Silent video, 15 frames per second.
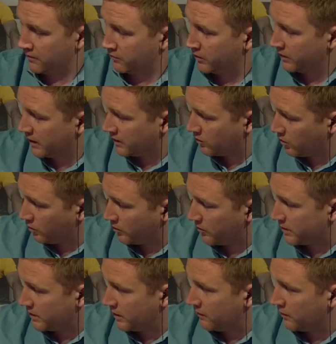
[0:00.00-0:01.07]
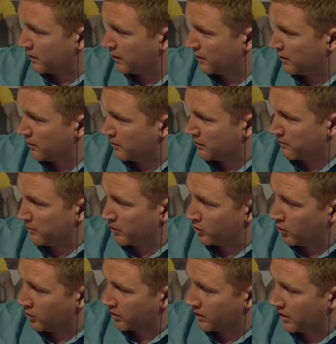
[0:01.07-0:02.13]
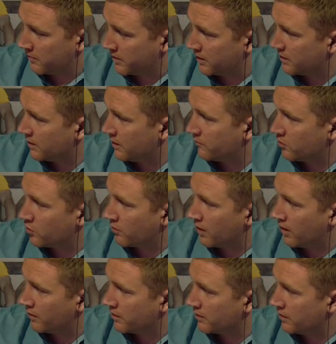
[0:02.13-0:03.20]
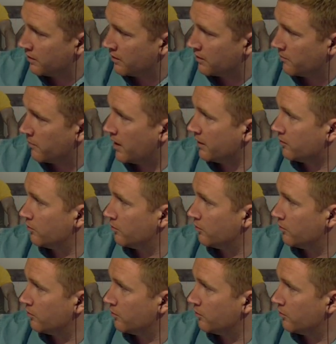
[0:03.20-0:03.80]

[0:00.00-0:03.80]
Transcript: with that story but Steve, uh, about Jurgen Klopp saying Steven Gerrard is the, is the man to